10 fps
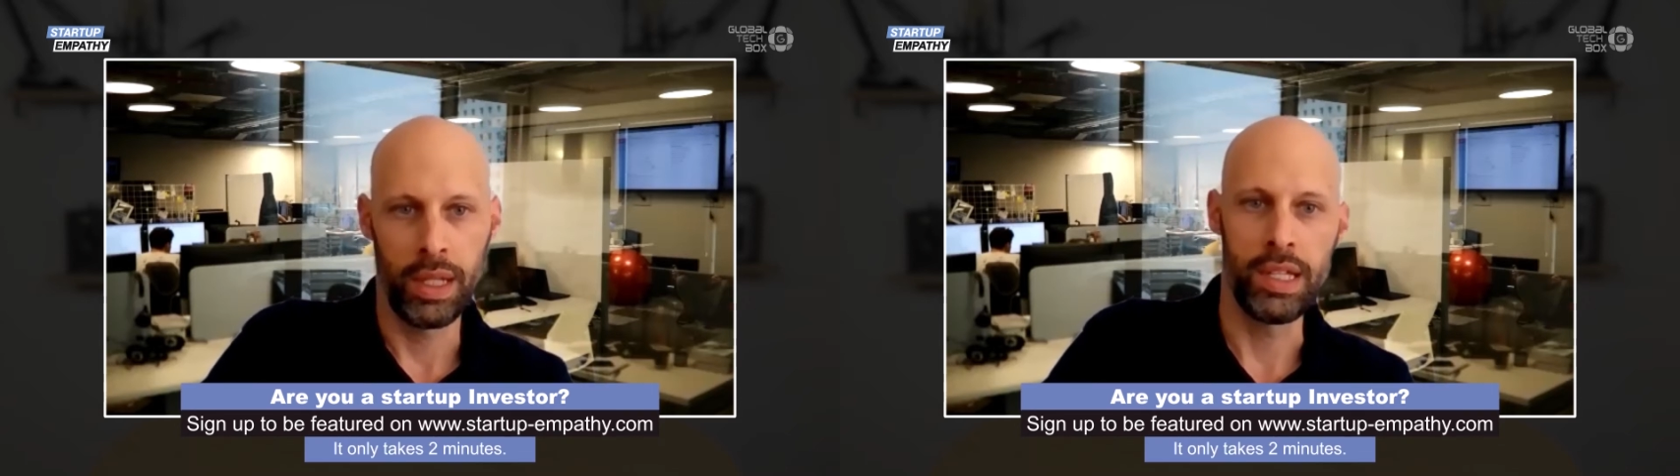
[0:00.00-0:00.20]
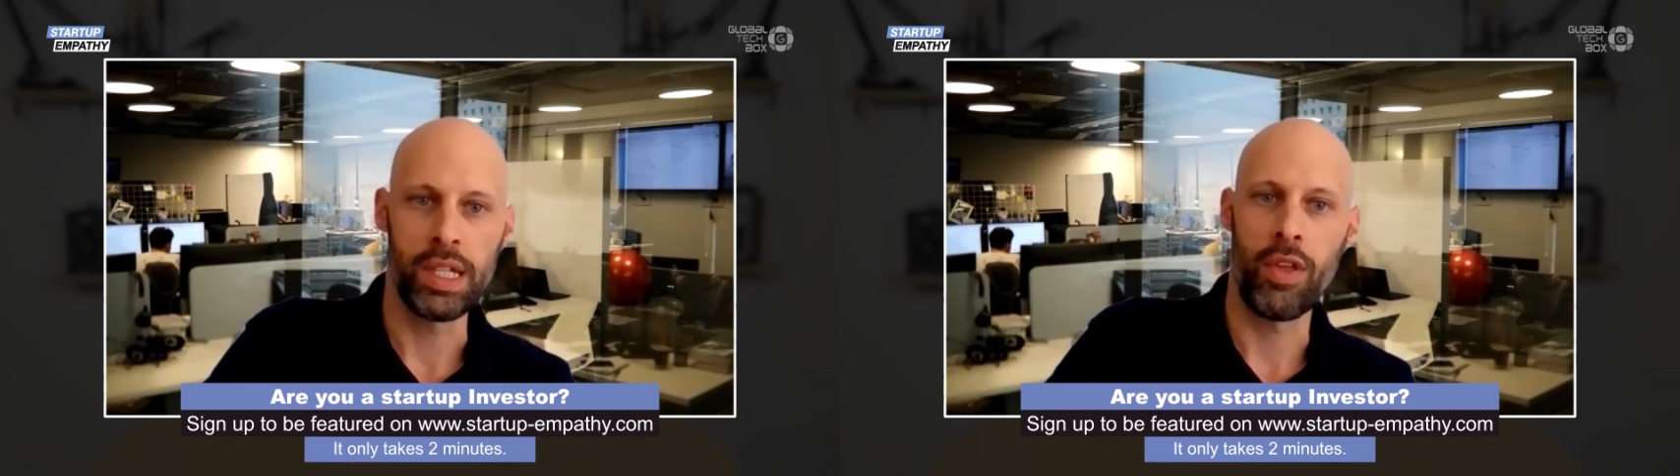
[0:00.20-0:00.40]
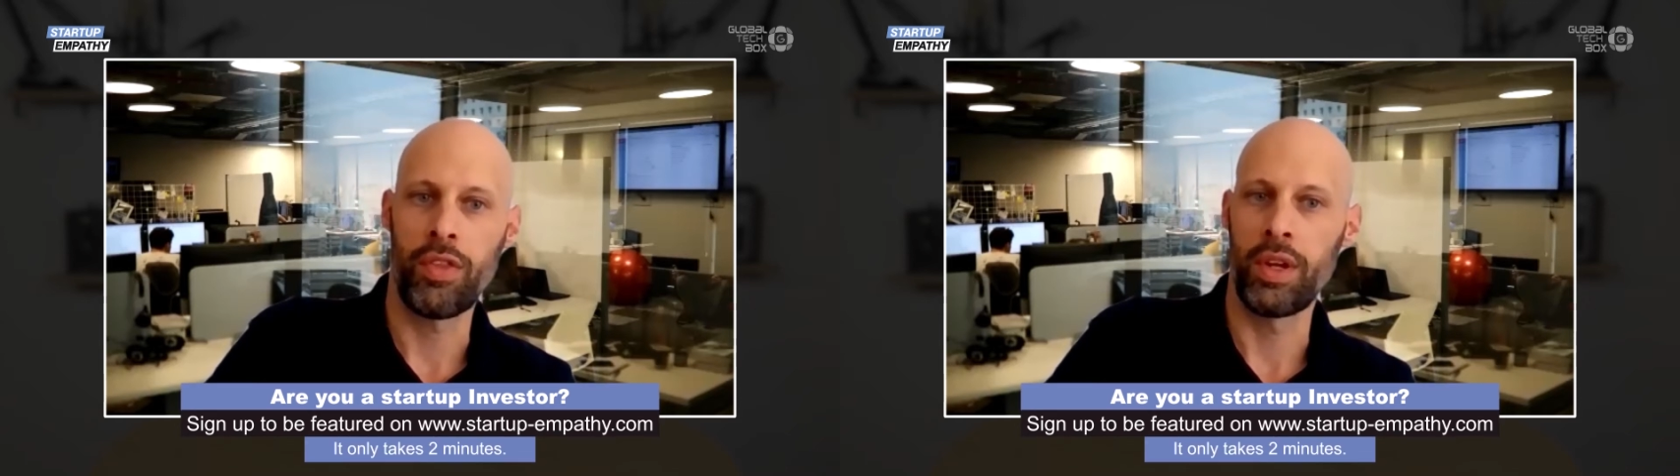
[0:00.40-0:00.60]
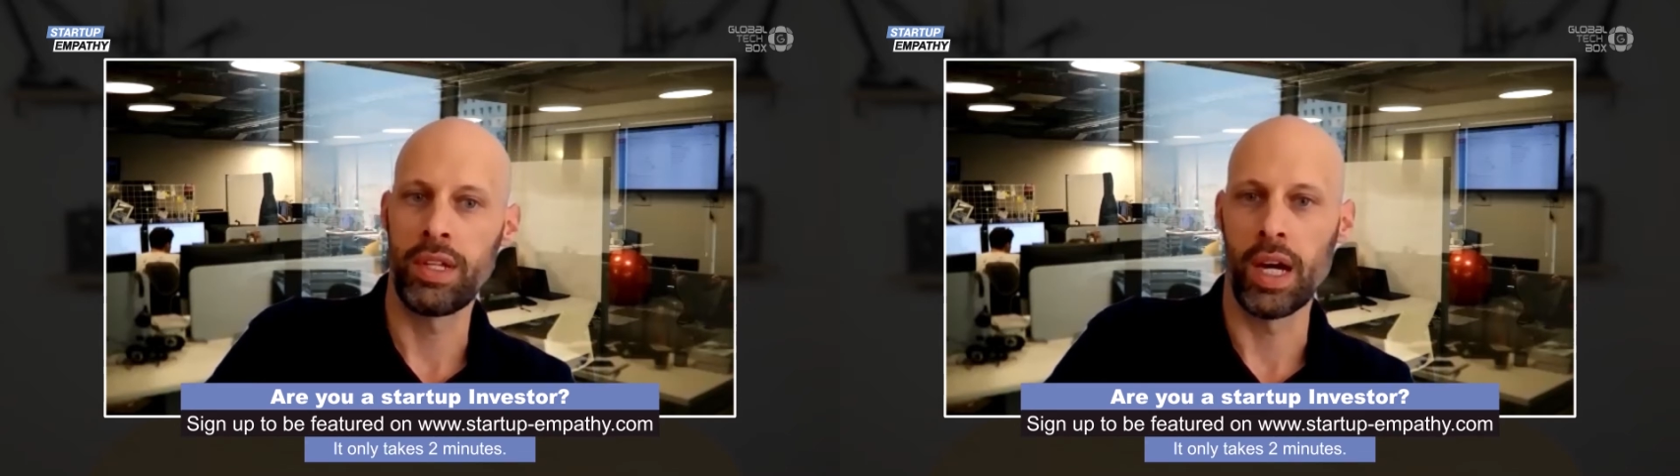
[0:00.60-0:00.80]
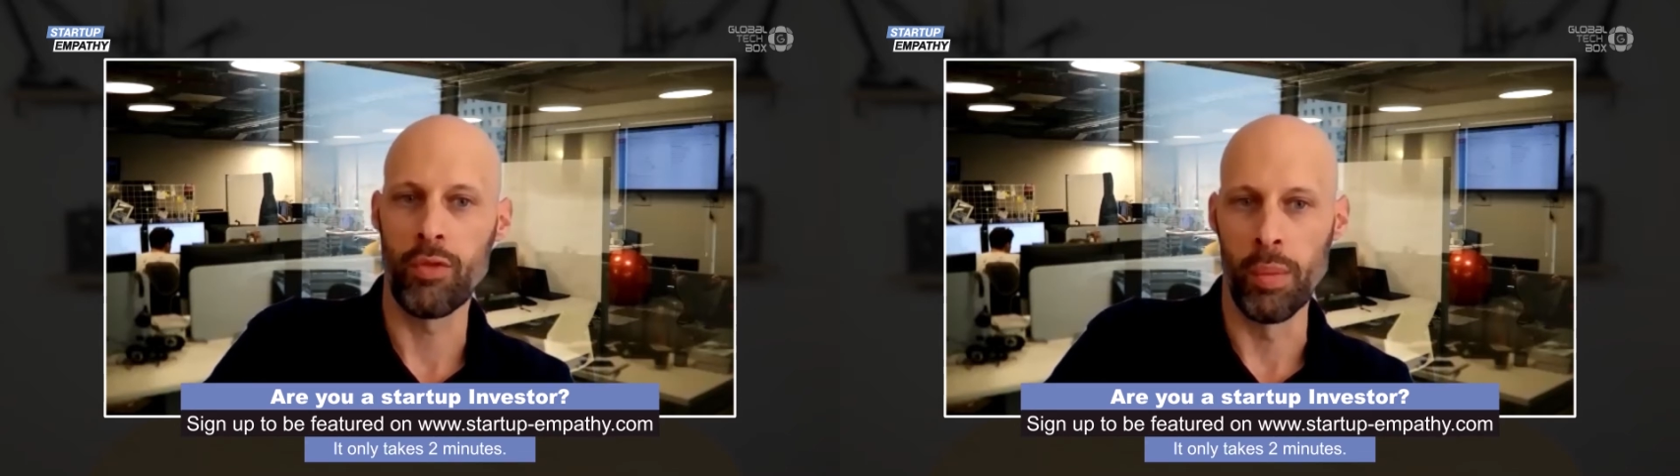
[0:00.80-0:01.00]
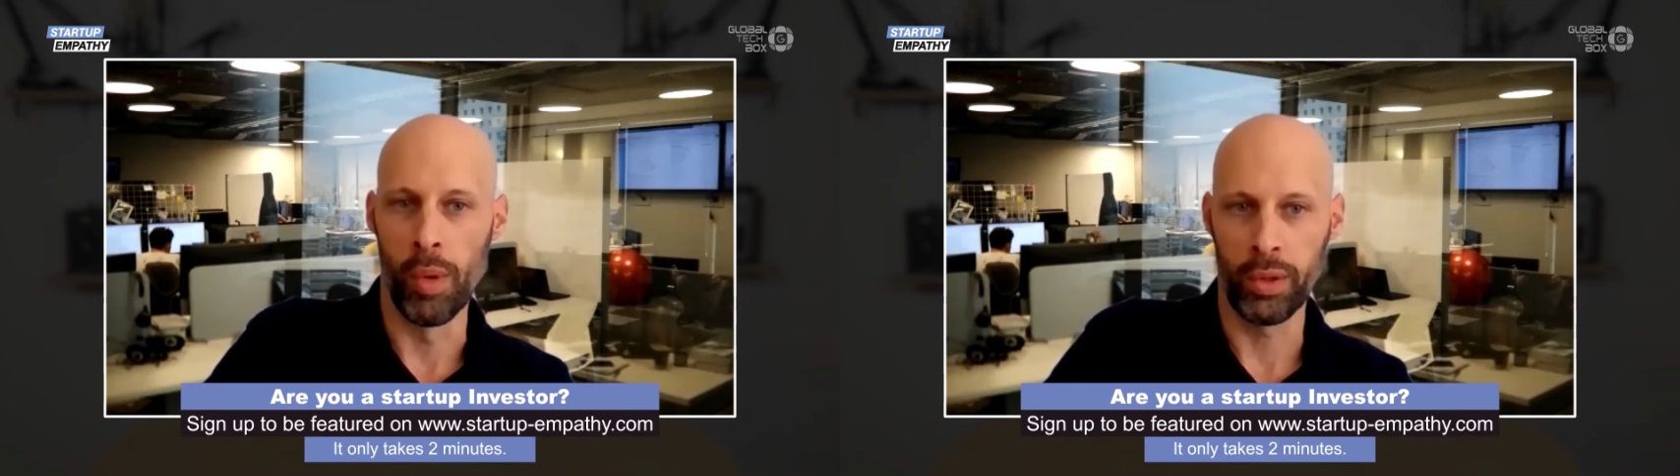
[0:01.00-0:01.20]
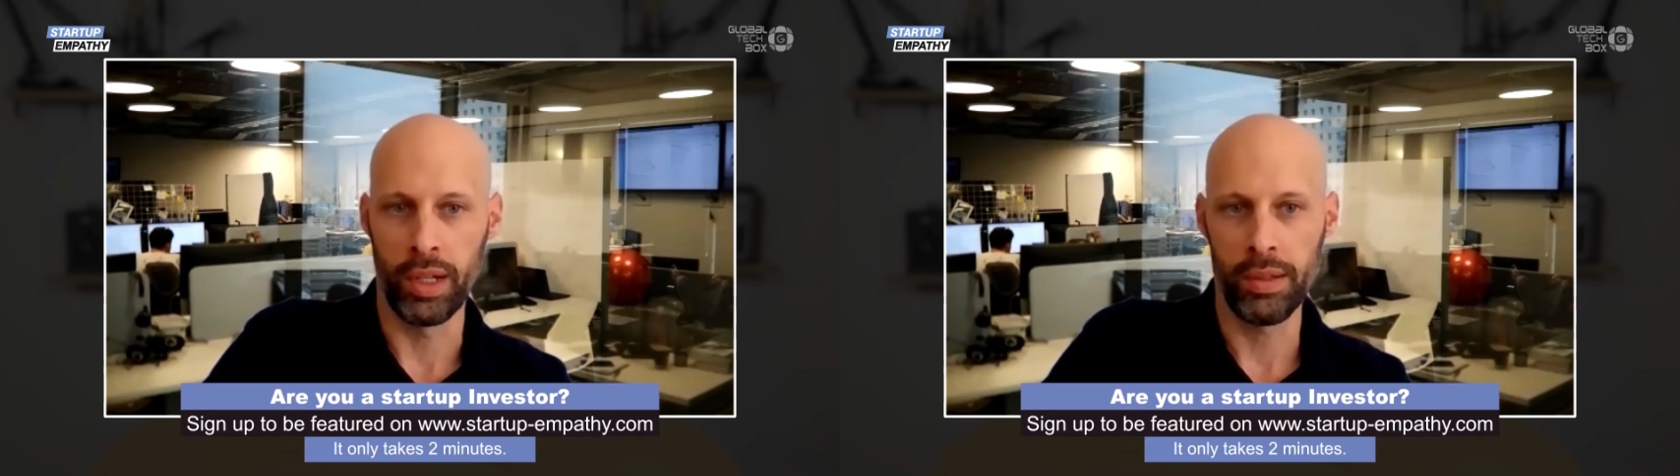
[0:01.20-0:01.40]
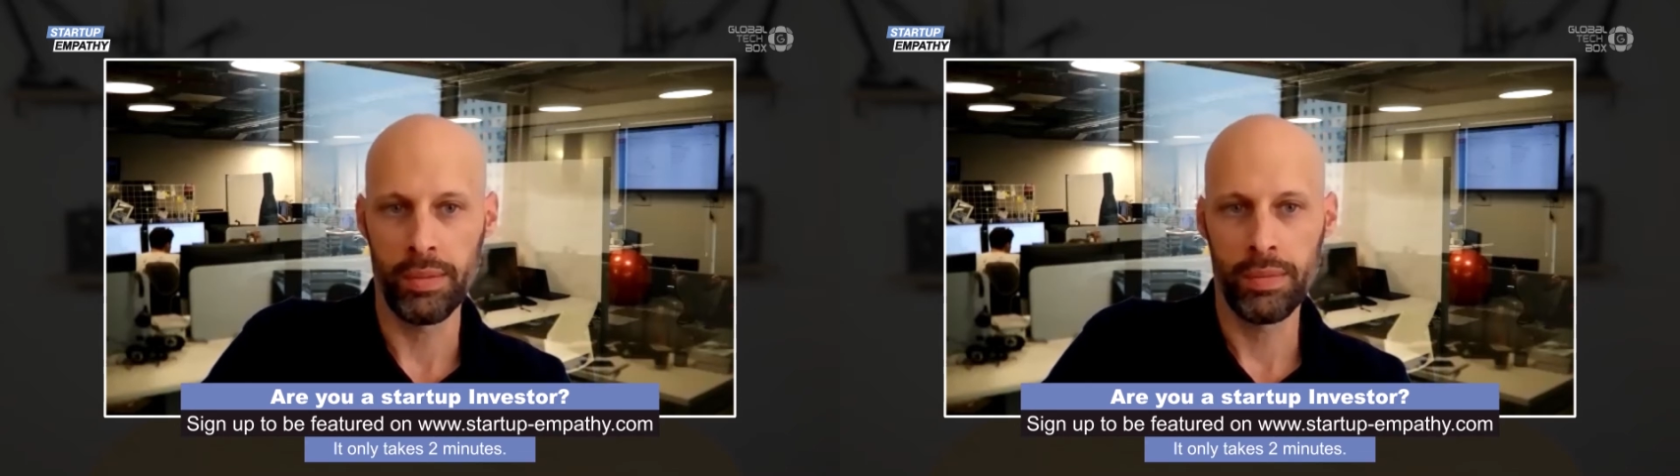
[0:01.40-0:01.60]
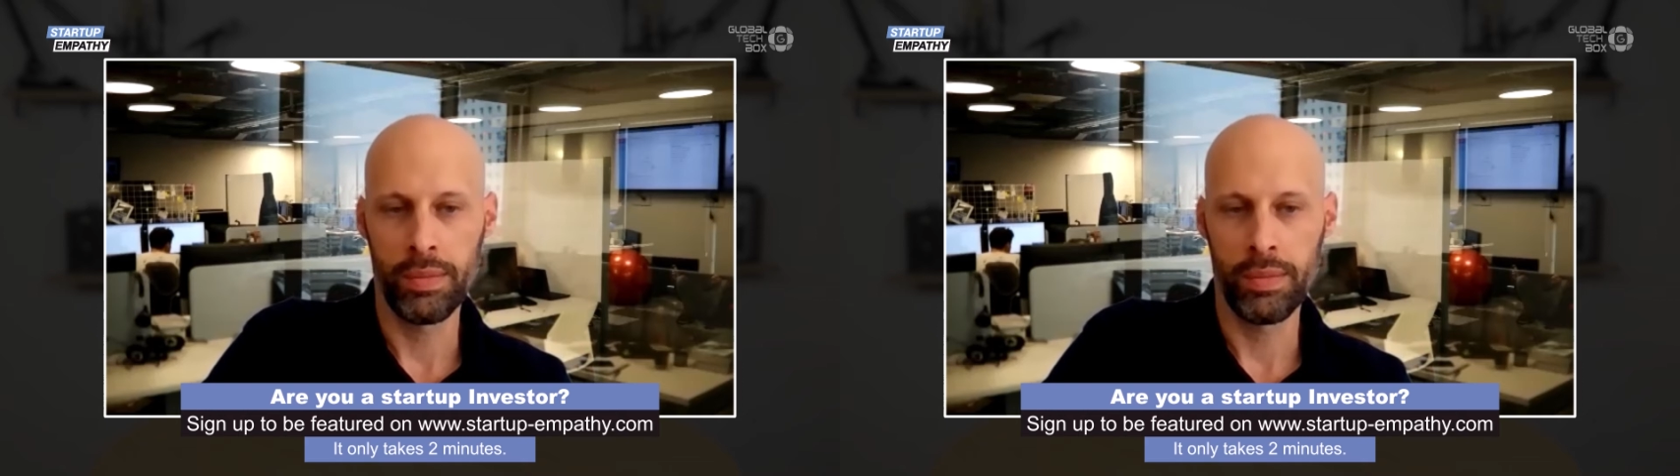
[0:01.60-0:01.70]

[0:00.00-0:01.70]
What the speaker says: Everything is done remotely.